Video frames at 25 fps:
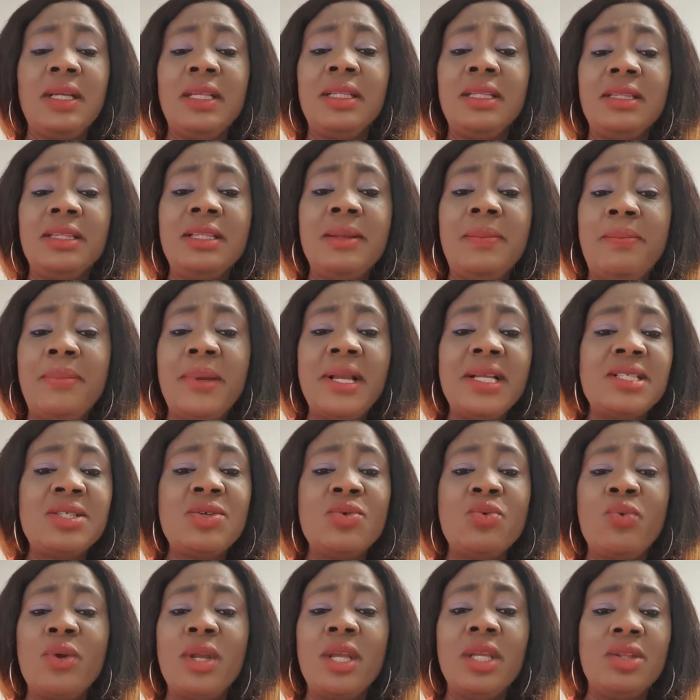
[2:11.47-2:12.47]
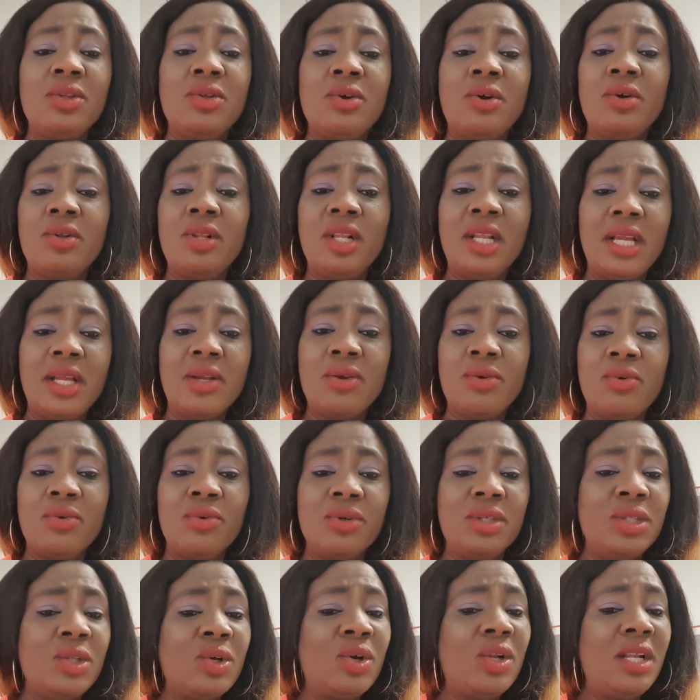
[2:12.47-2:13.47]
The person where it don't let
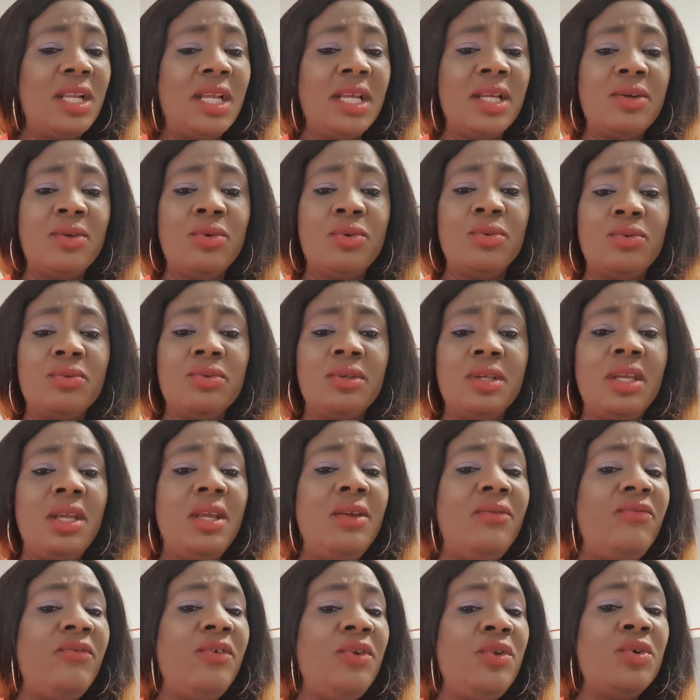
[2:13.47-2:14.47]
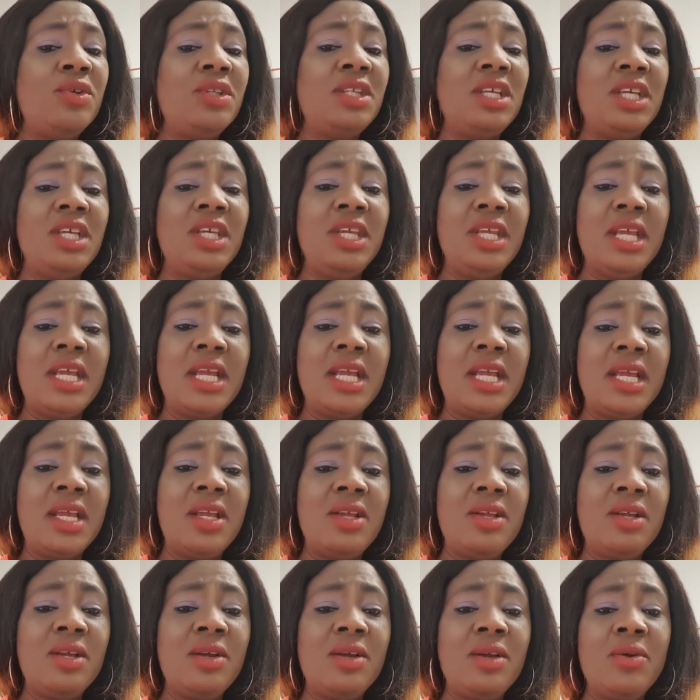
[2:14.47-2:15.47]
go. If you know they hear
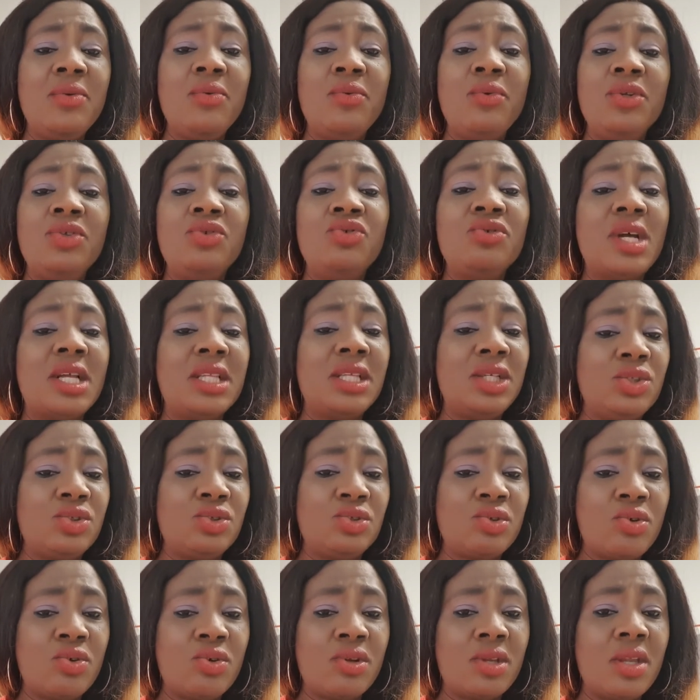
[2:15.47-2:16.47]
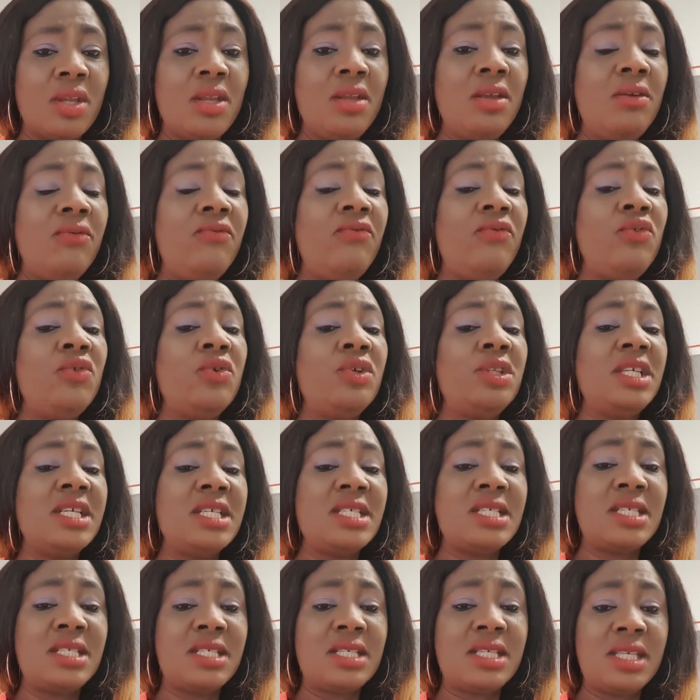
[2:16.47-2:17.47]
waiting at the talk, if you know they
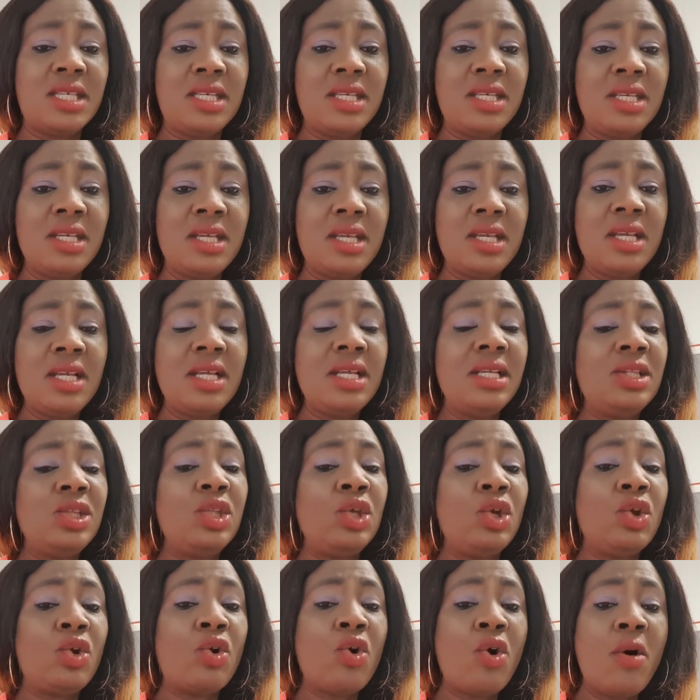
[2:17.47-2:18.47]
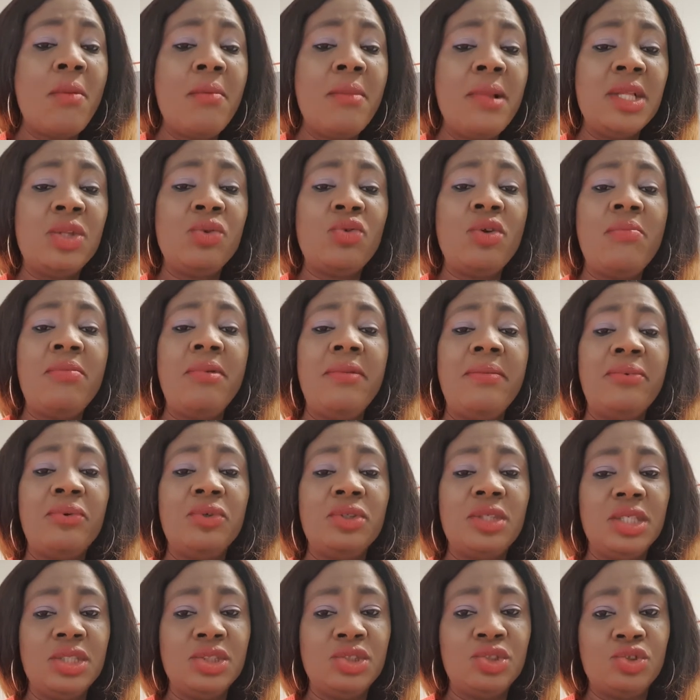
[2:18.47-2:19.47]
see the comment where
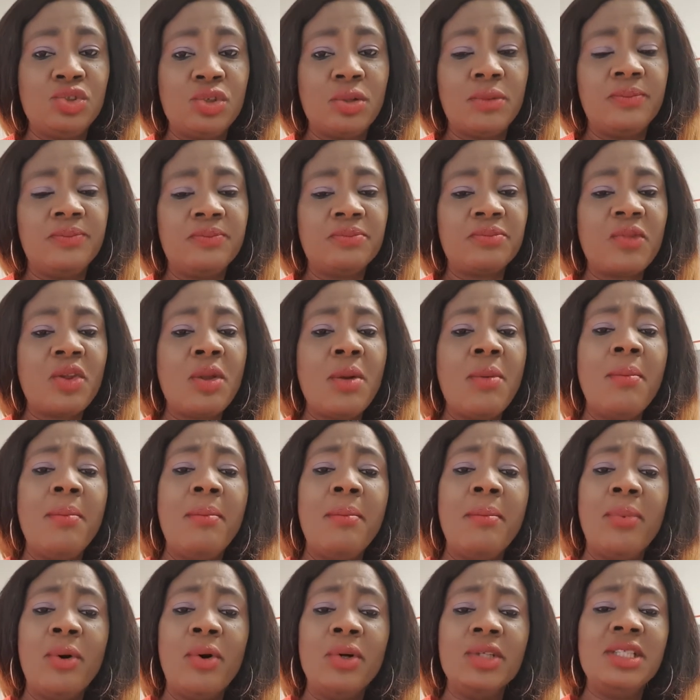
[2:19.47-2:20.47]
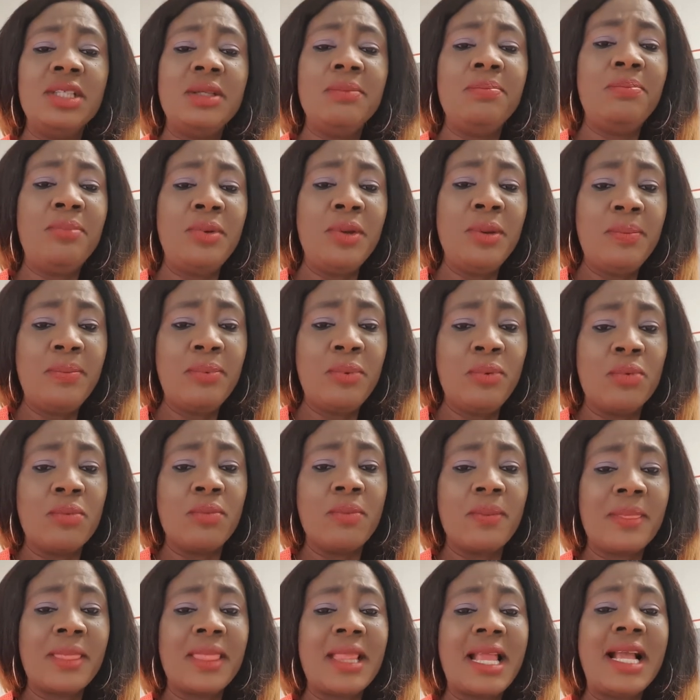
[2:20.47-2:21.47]
people they drop, but the
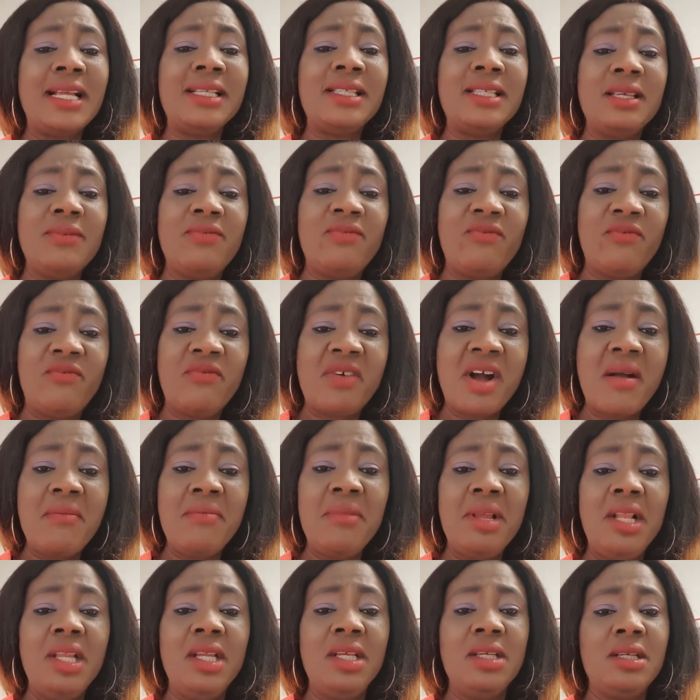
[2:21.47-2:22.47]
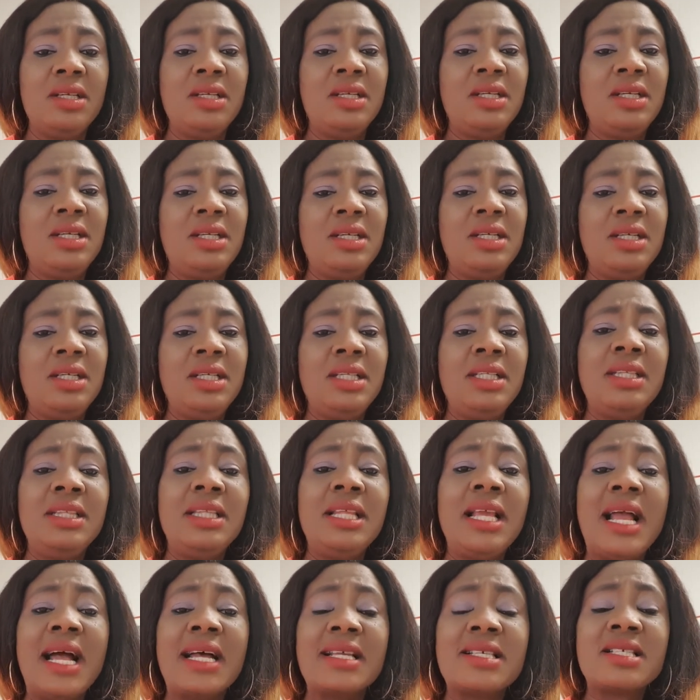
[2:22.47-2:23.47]
people that the family,
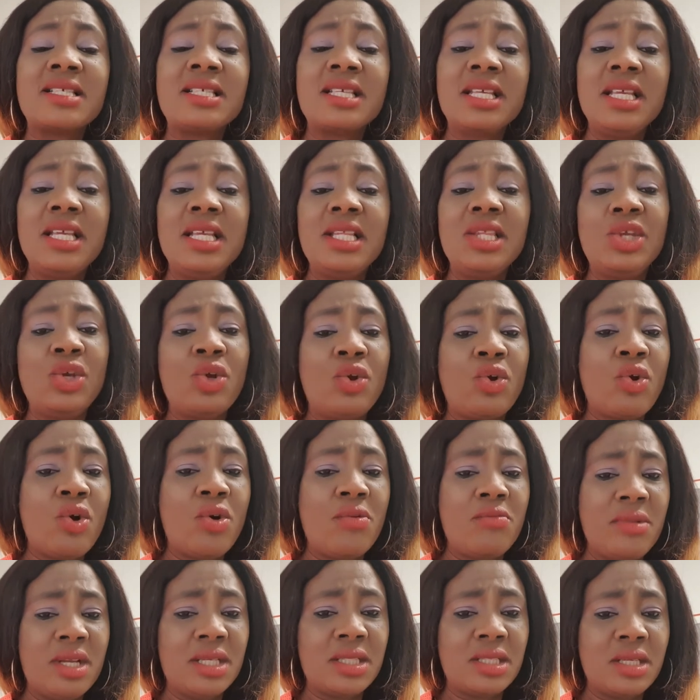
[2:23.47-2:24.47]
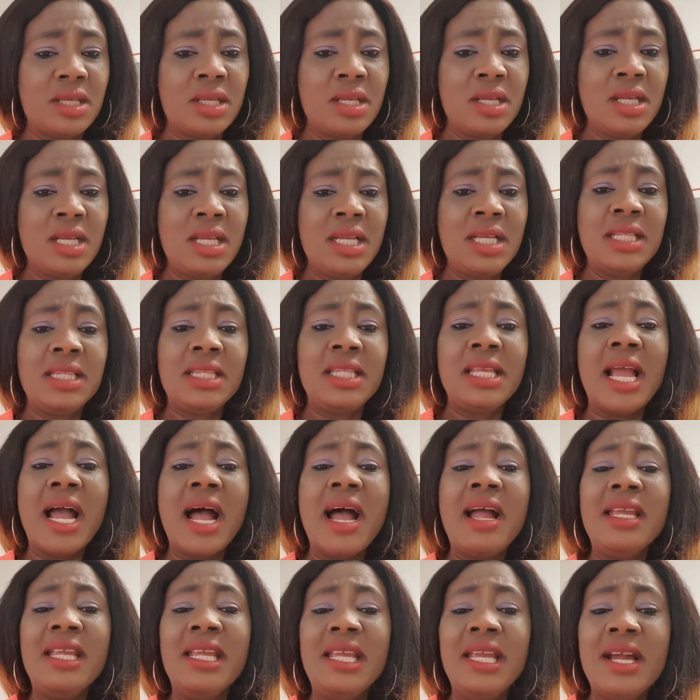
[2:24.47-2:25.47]
they are seeing the comment, they
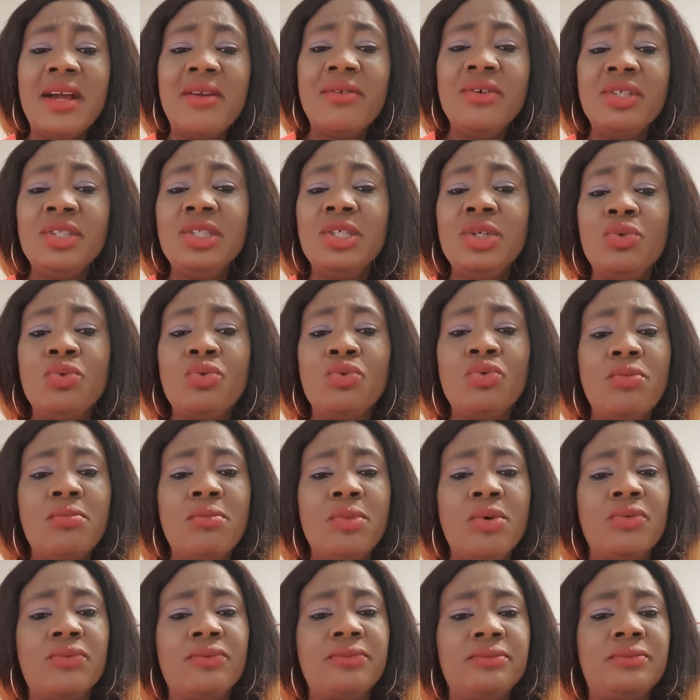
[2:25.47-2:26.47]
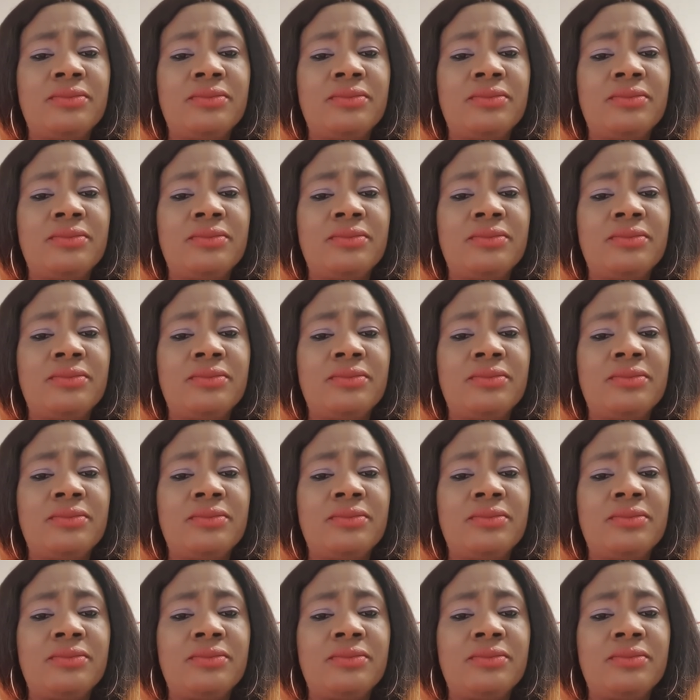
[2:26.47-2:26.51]
are hearing the rumor,